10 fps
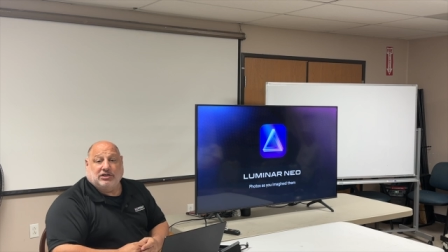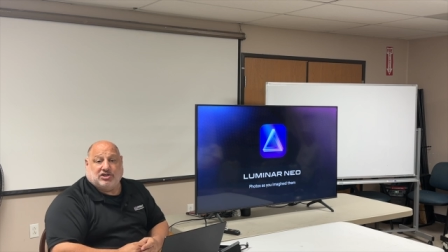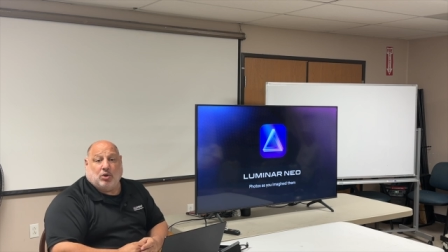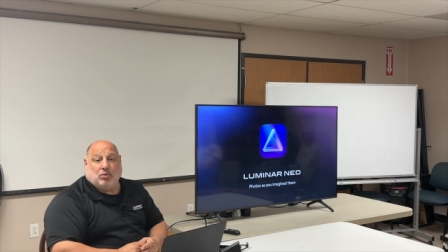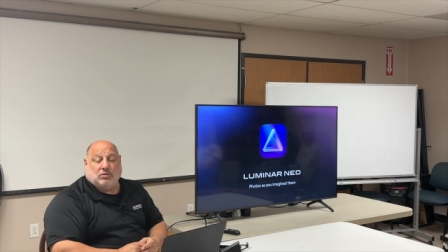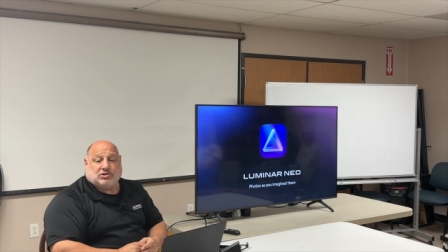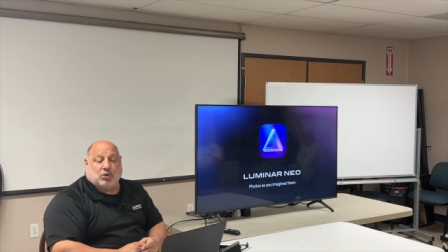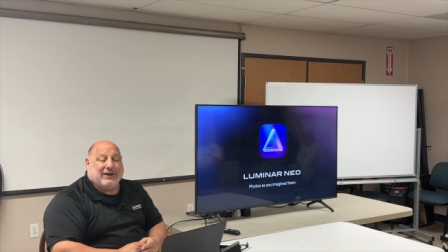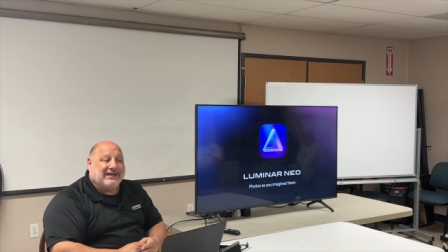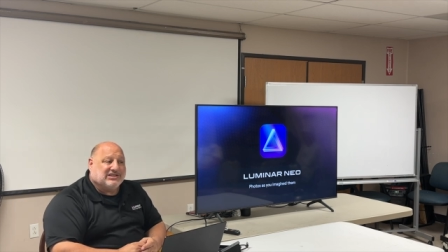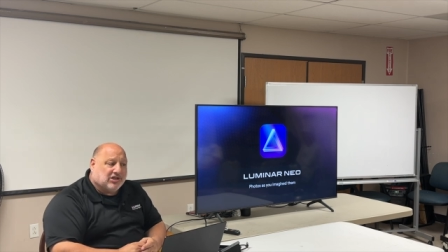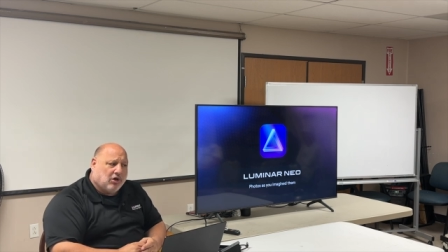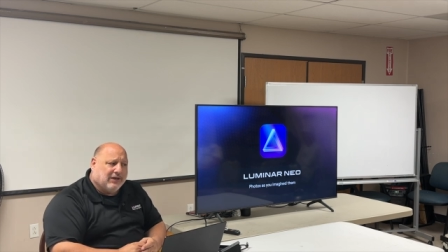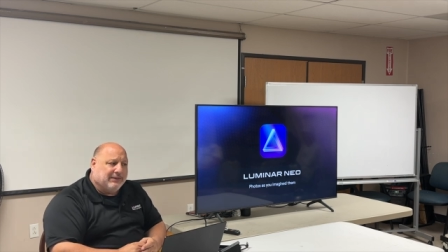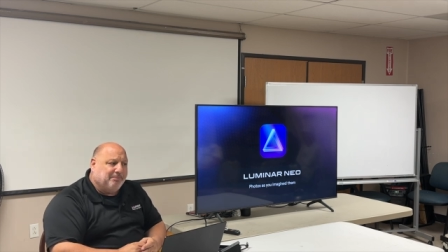So, so when I
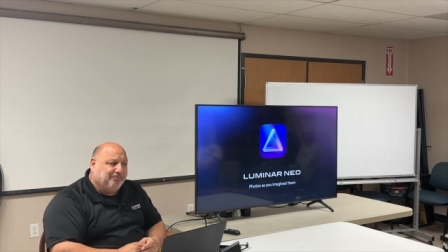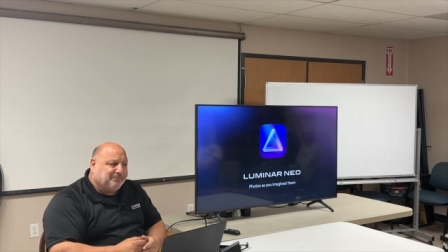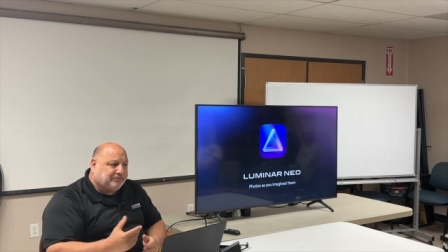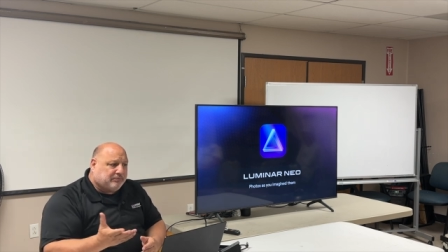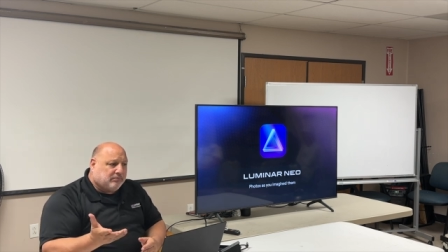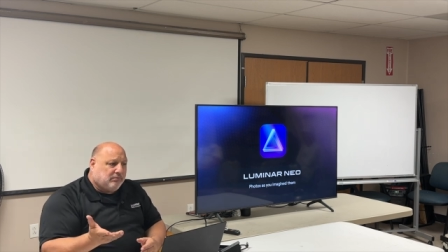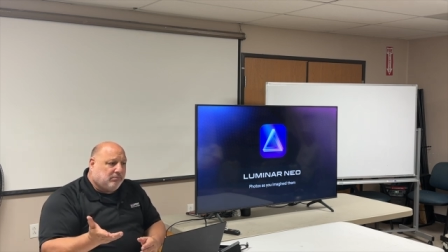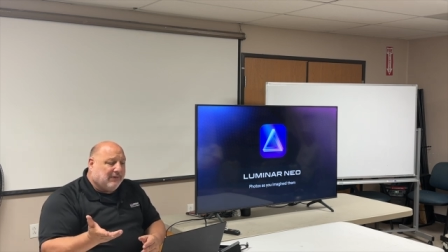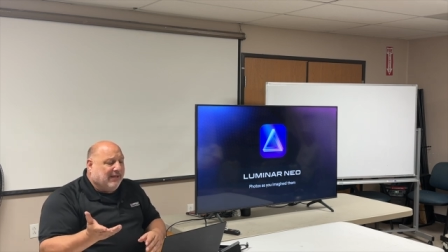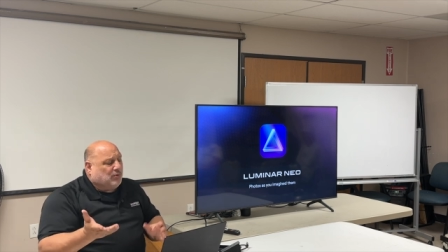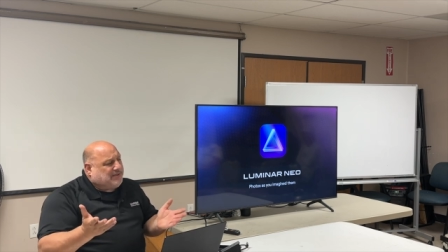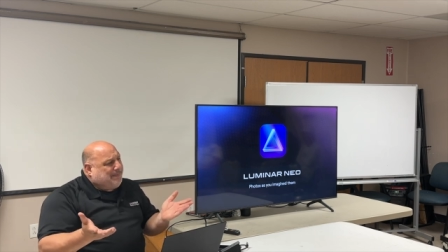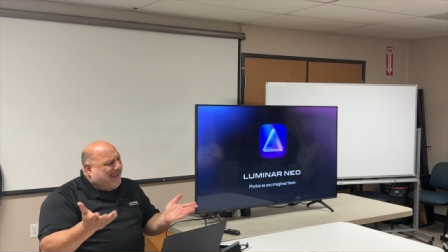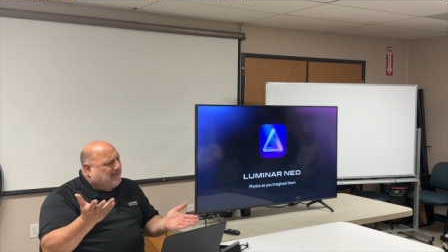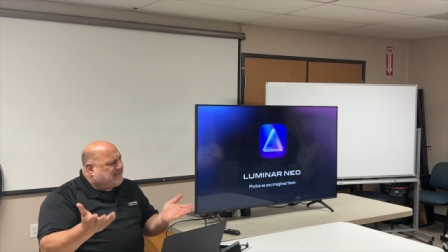started, it was a
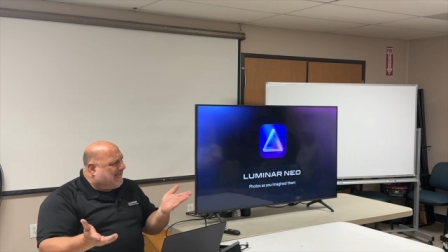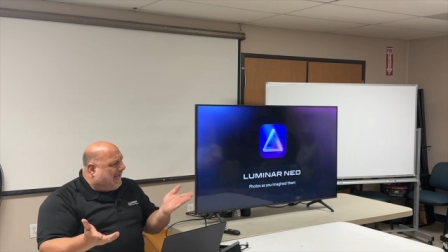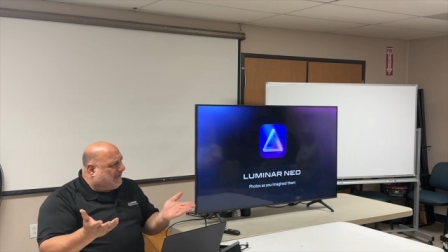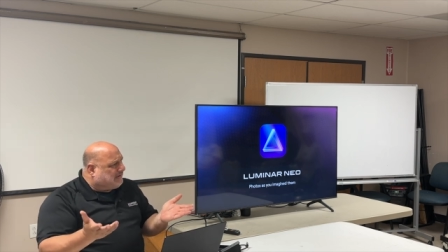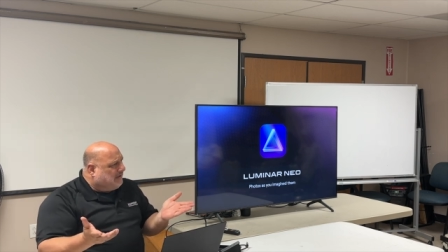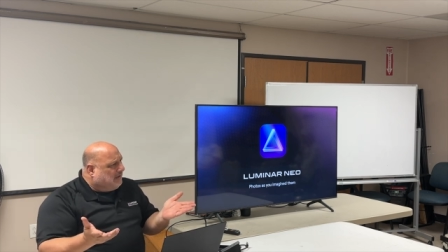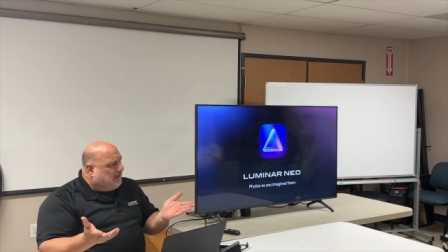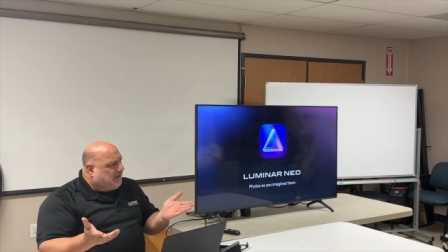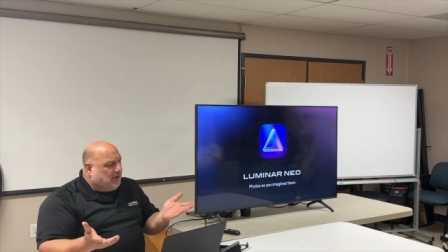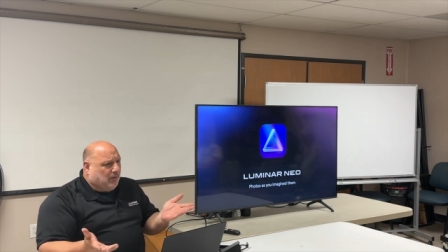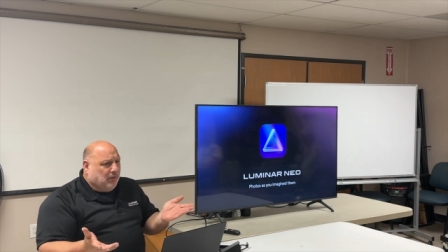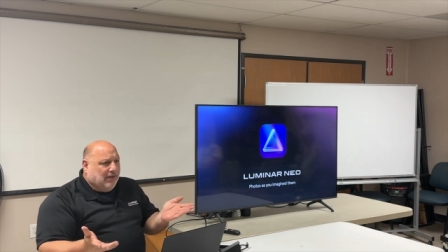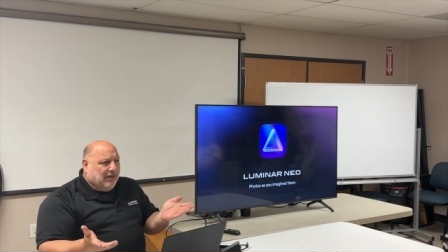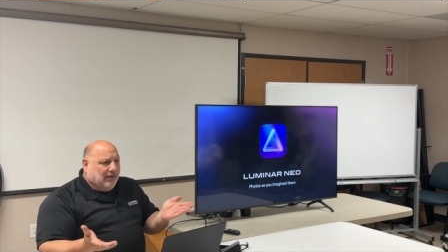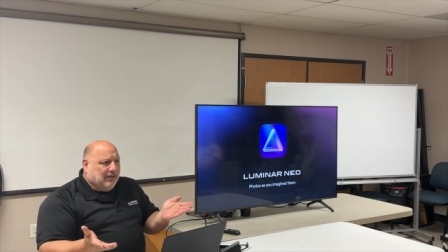balancing act. You know,
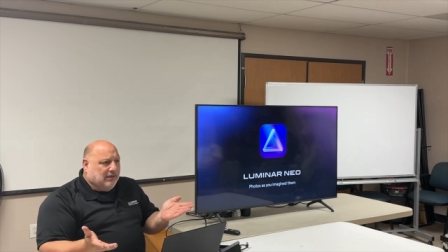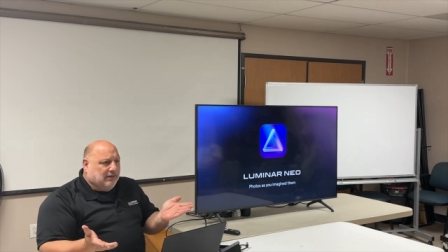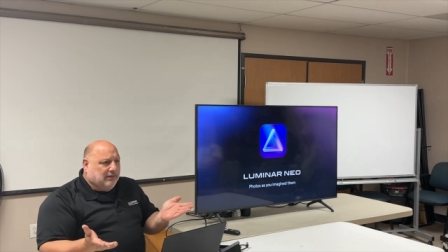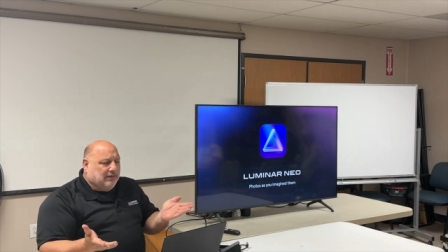uh,